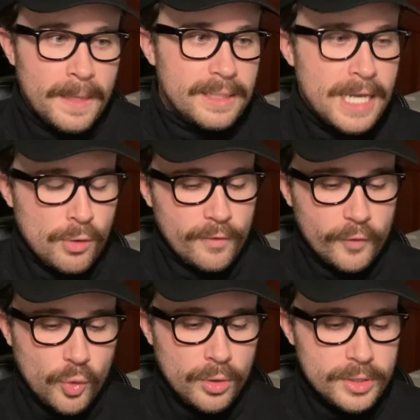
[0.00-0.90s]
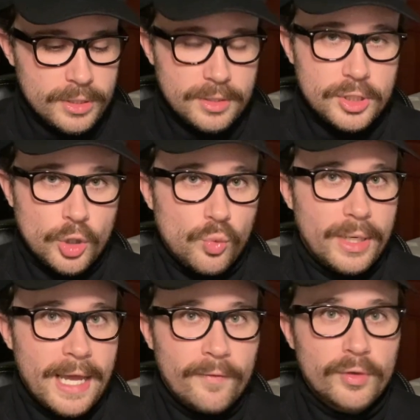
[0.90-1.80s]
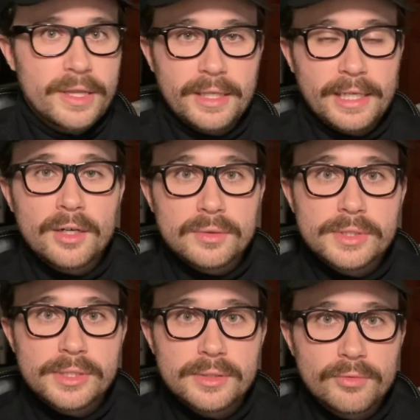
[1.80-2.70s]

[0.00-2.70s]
Now, of course, so would everything else,